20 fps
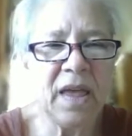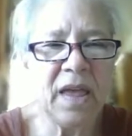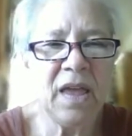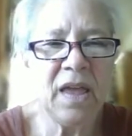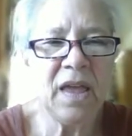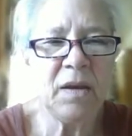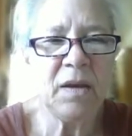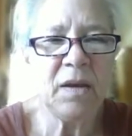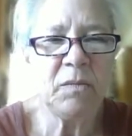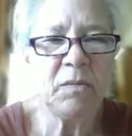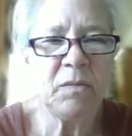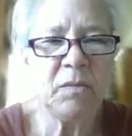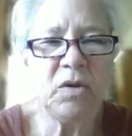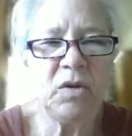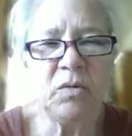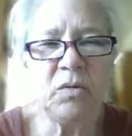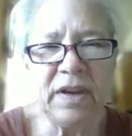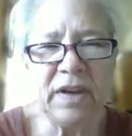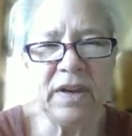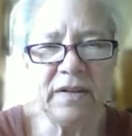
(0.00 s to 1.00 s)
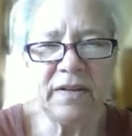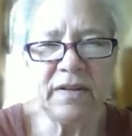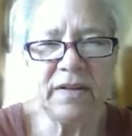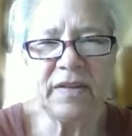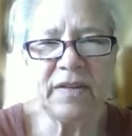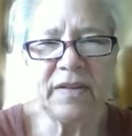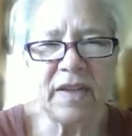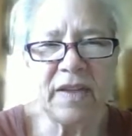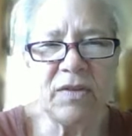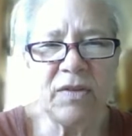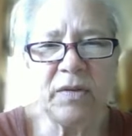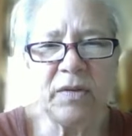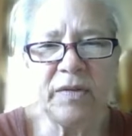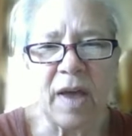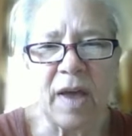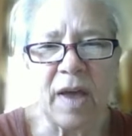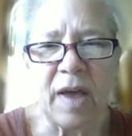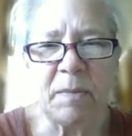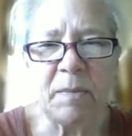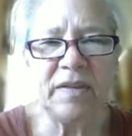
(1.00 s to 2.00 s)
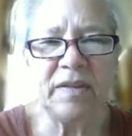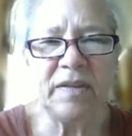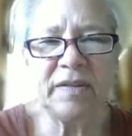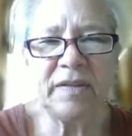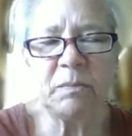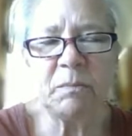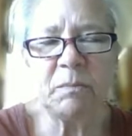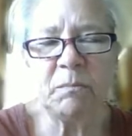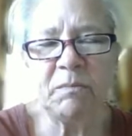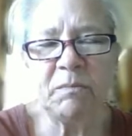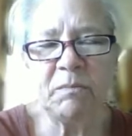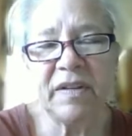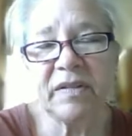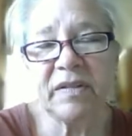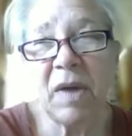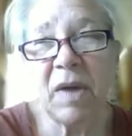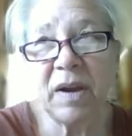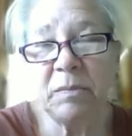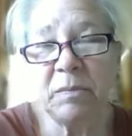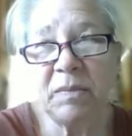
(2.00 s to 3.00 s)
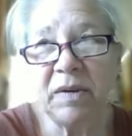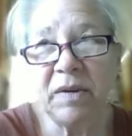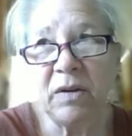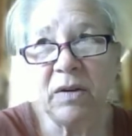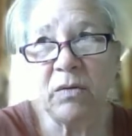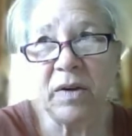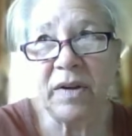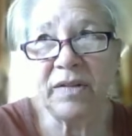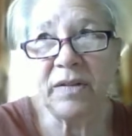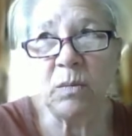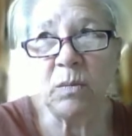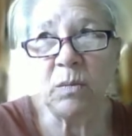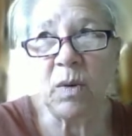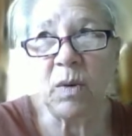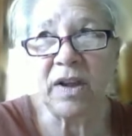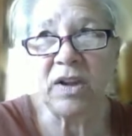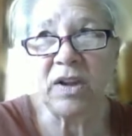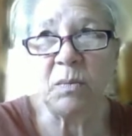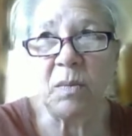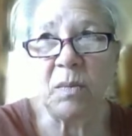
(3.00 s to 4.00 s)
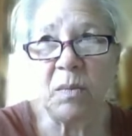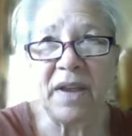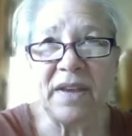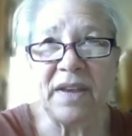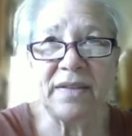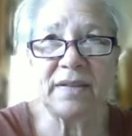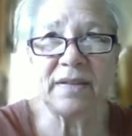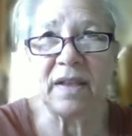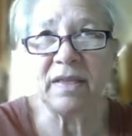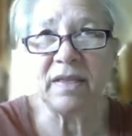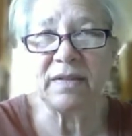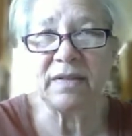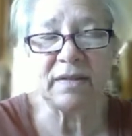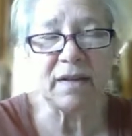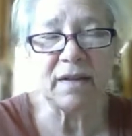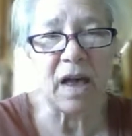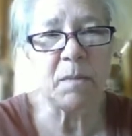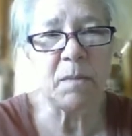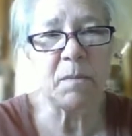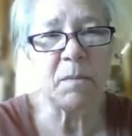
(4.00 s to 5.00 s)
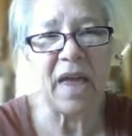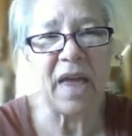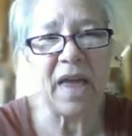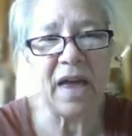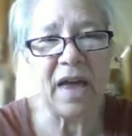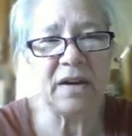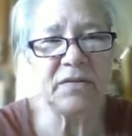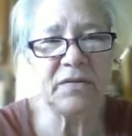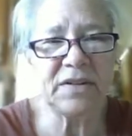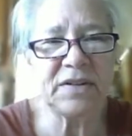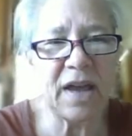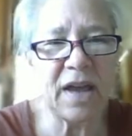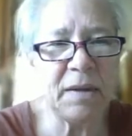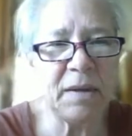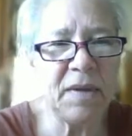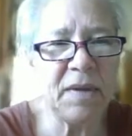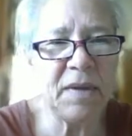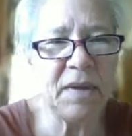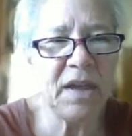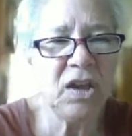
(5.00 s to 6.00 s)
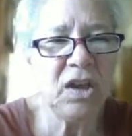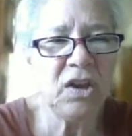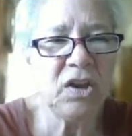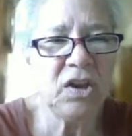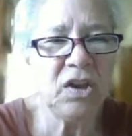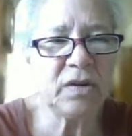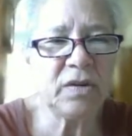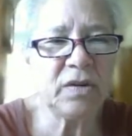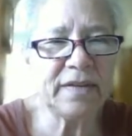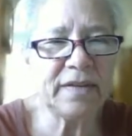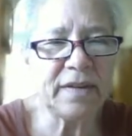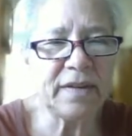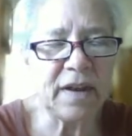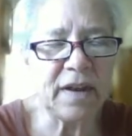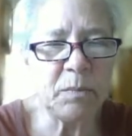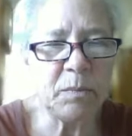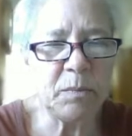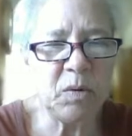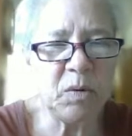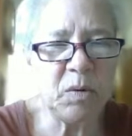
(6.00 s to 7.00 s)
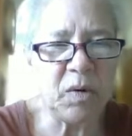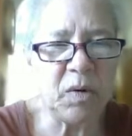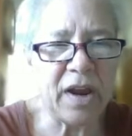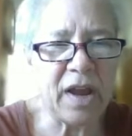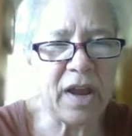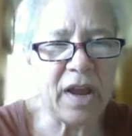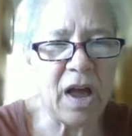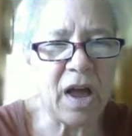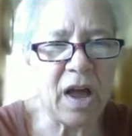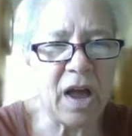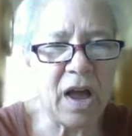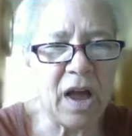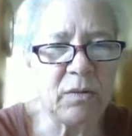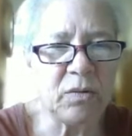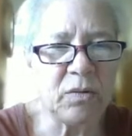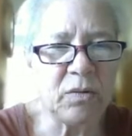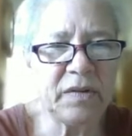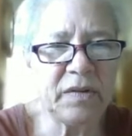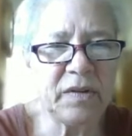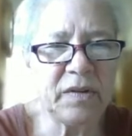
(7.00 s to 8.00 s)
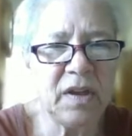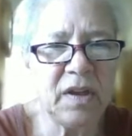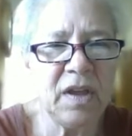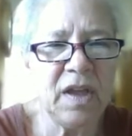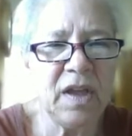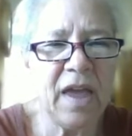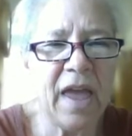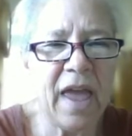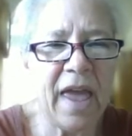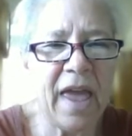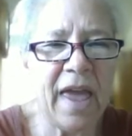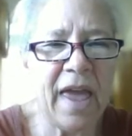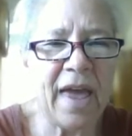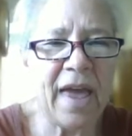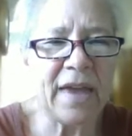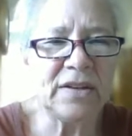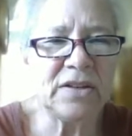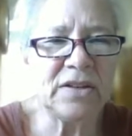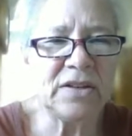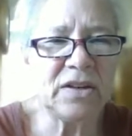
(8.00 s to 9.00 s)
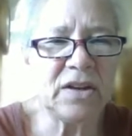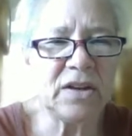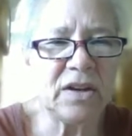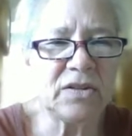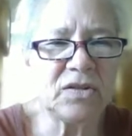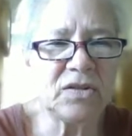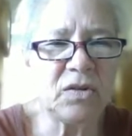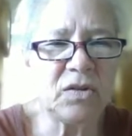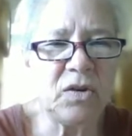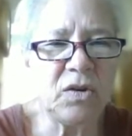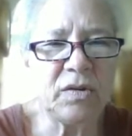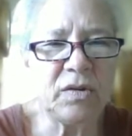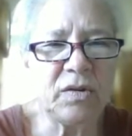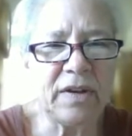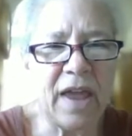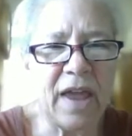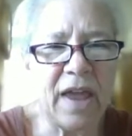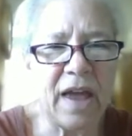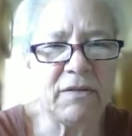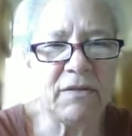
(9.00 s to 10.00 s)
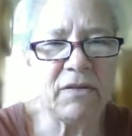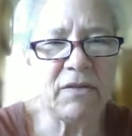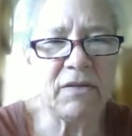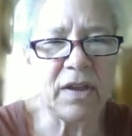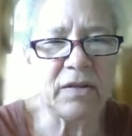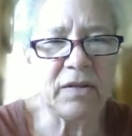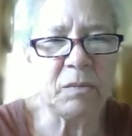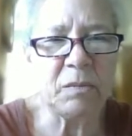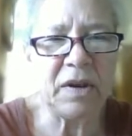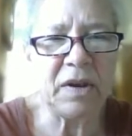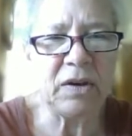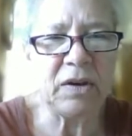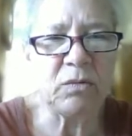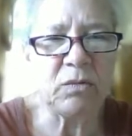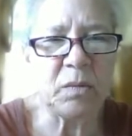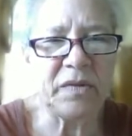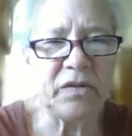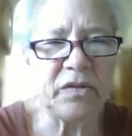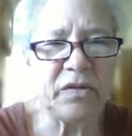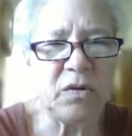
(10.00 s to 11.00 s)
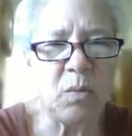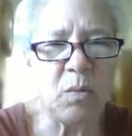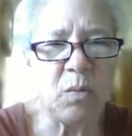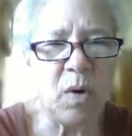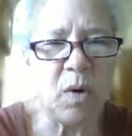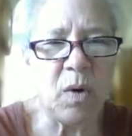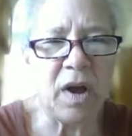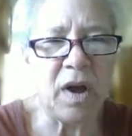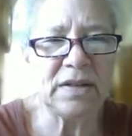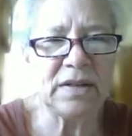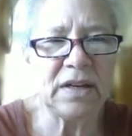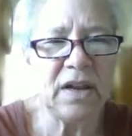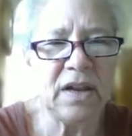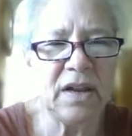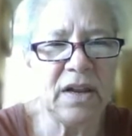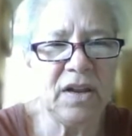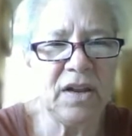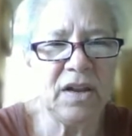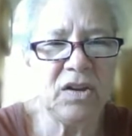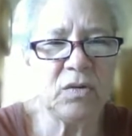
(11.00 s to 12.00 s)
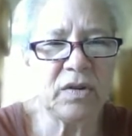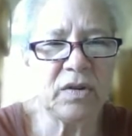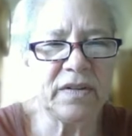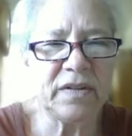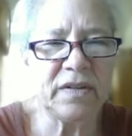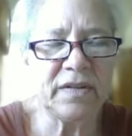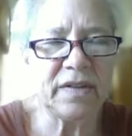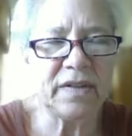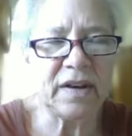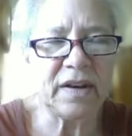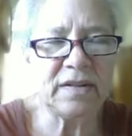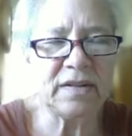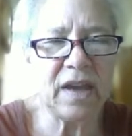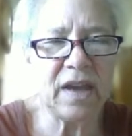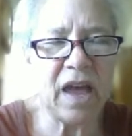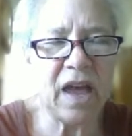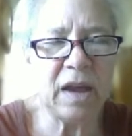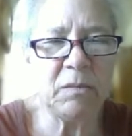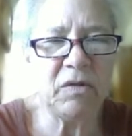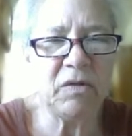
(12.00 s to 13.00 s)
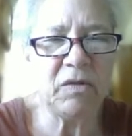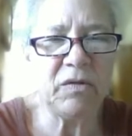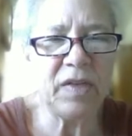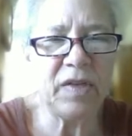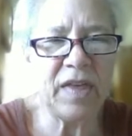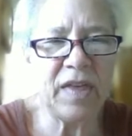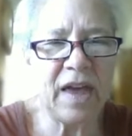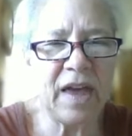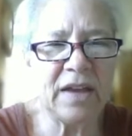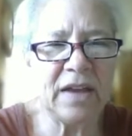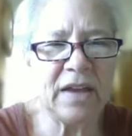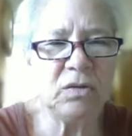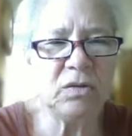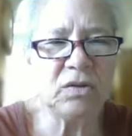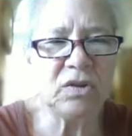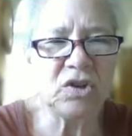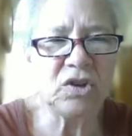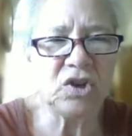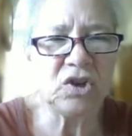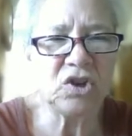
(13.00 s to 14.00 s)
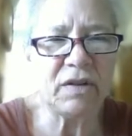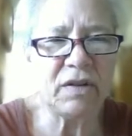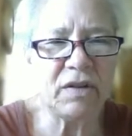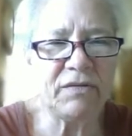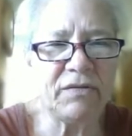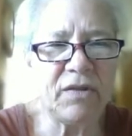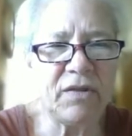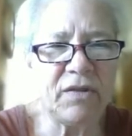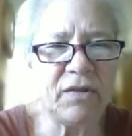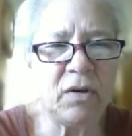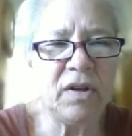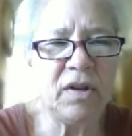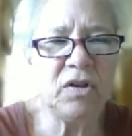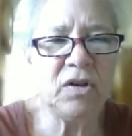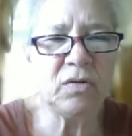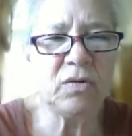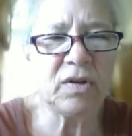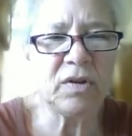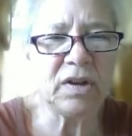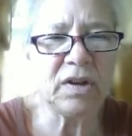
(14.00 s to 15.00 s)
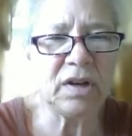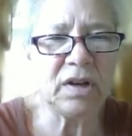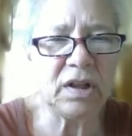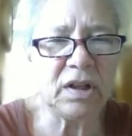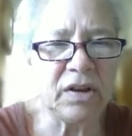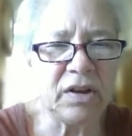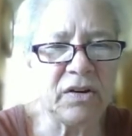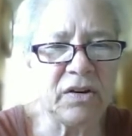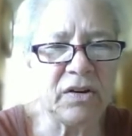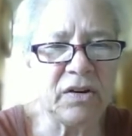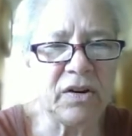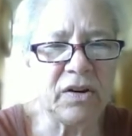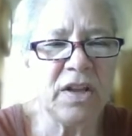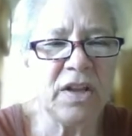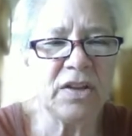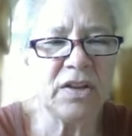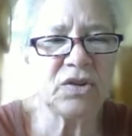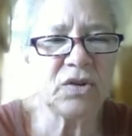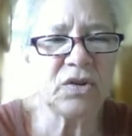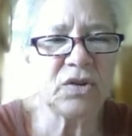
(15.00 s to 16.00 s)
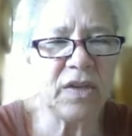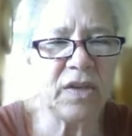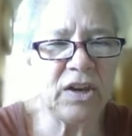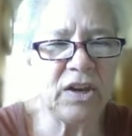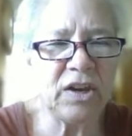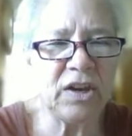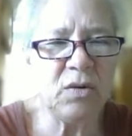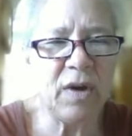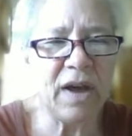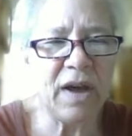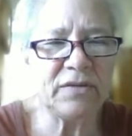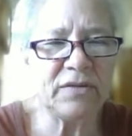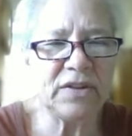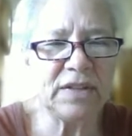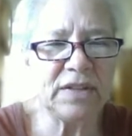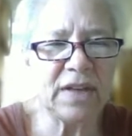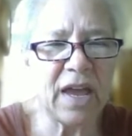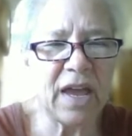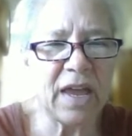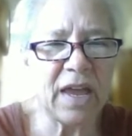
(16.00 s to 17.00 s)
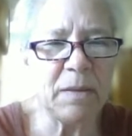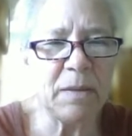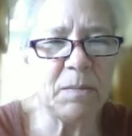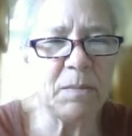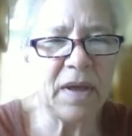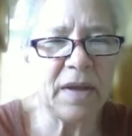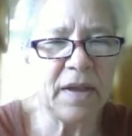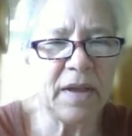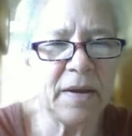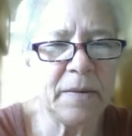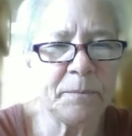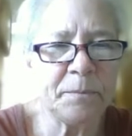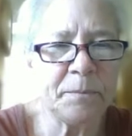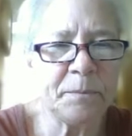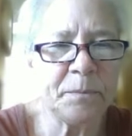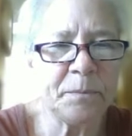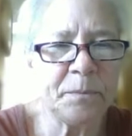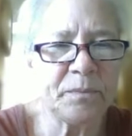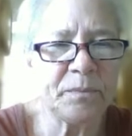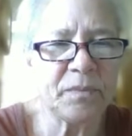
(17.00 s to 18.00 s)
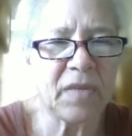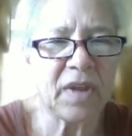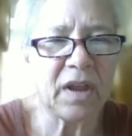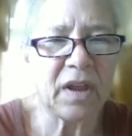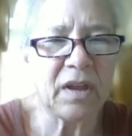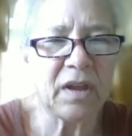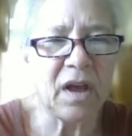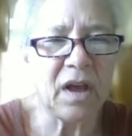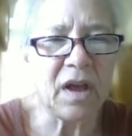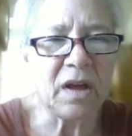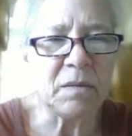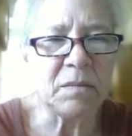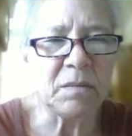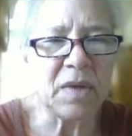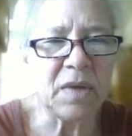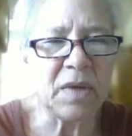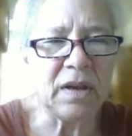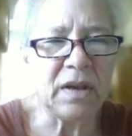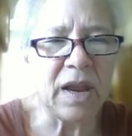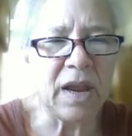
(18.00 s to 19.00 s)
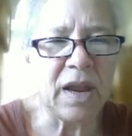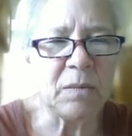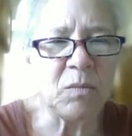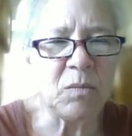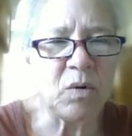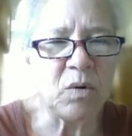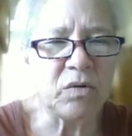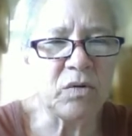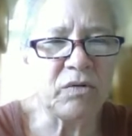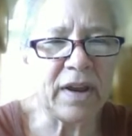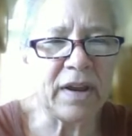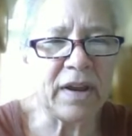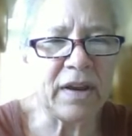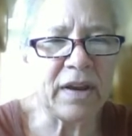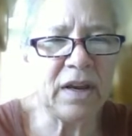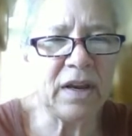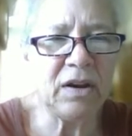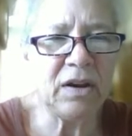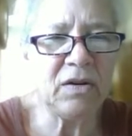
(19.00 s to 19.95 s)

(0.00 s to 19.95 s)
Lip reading: You need to set those up, and this might be a reason why you might set this up ahead of time. You could set up your breakout rooms, and so you can have as many rooms as you want. You can set a timer for that. You can shuffle, you can clear. So then you have to type a name or drag it here.